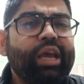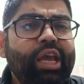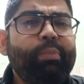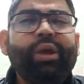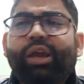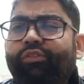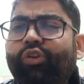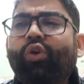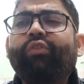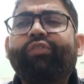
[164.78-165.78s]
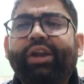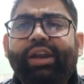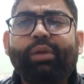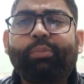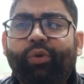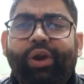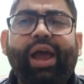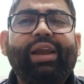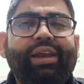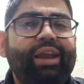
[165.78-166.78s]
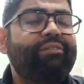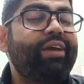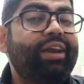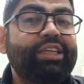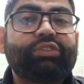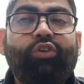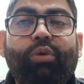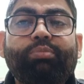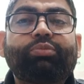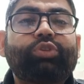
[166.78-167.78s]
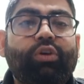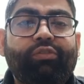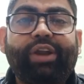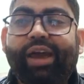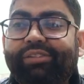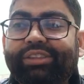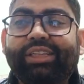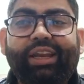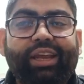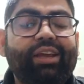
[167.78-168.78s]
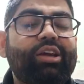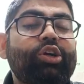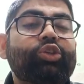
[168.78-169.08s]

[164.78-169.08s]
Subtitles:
Keeping in view of Indian plurality and various forms of diversity,